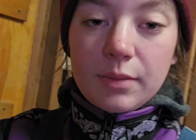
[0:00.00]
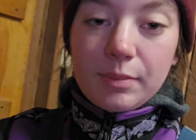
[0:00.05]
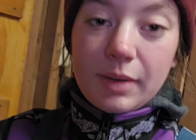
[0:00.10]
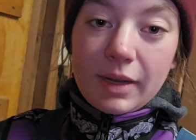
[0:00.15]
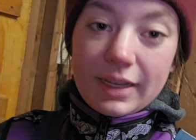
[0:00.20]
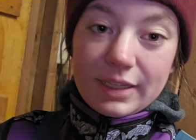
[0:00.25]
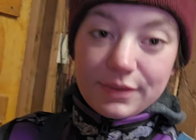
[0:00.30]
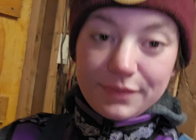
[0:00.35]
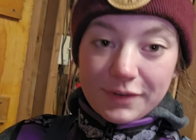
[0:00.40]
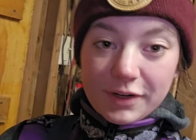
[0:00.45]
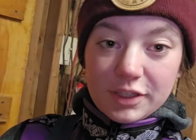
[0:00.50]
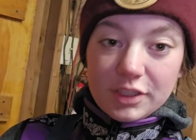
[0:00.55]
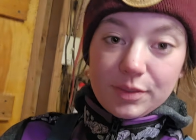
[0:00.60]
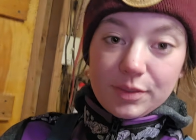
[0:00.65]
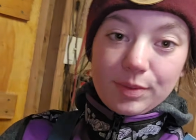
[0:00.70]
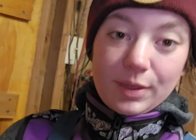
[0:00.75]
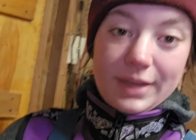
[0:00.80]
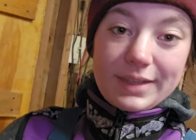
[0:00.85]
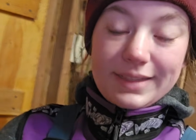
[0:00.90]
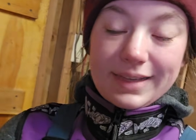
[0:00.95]
But as far as
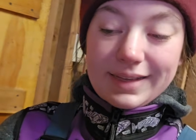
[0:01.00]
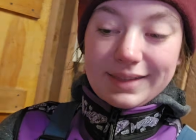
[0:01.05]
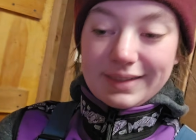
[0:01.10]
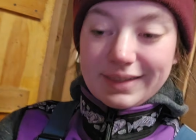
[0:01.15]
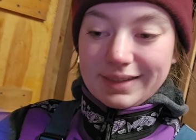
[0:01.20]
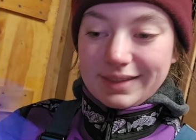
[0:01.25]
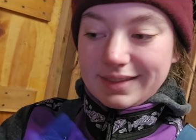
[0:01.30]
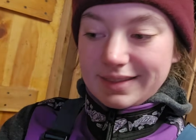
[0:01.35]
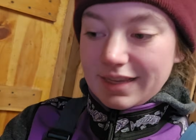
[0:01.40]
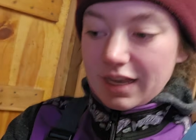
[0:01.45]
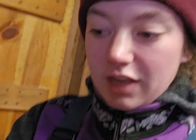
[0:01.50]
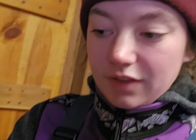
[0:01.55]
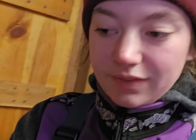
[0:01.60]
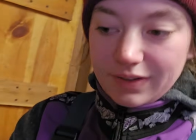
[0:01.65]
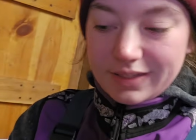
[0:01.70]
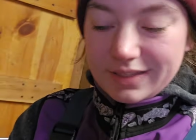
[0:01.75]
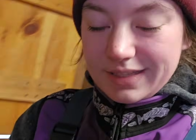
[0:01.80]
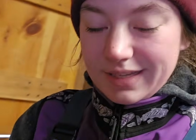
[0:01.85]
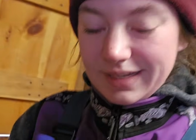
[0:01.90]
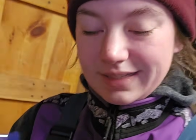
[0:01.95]
the process
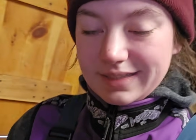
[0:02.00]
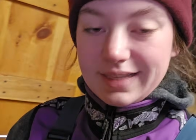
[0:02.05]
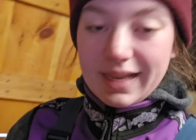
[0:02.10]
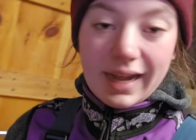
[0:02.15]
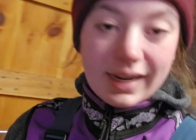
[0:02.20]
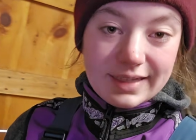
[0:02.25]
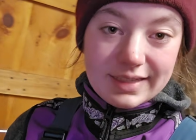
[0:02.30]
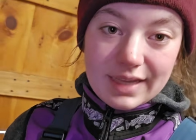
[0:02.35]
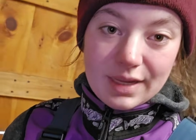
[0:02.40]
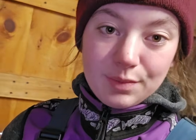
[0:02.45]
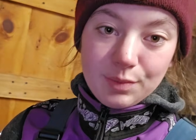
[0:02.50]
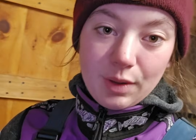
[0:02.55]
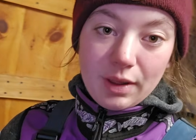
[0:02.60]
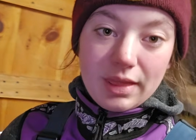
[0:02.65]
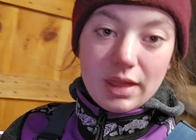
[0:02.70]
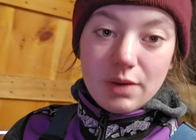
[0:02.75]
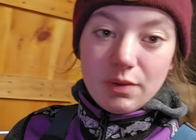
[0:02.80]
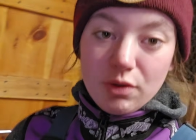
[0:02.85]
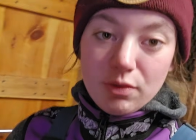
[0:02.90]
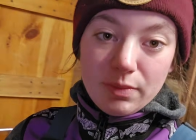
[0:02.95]
itself, it's the exact same way
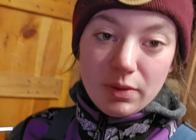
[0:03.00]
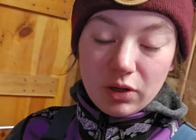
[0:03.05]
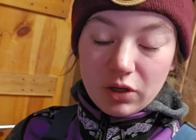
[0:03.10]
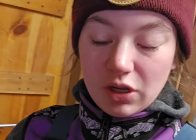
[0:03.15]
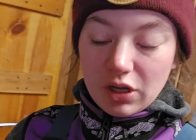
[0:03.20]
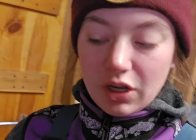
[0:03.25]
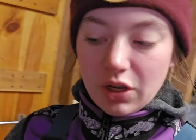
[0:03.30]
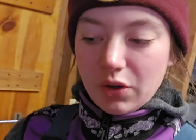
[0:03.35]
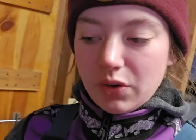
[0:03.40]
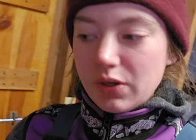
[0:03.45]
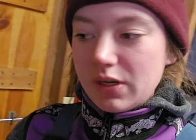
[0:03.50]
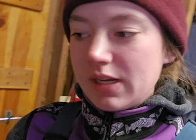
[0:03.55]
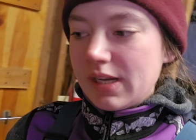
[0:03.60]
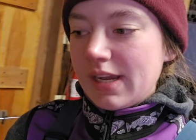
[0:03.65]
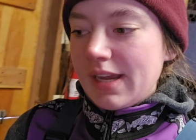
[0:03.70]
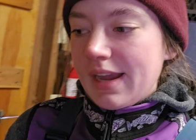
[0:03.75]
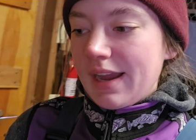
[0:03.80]
that we milk a goat.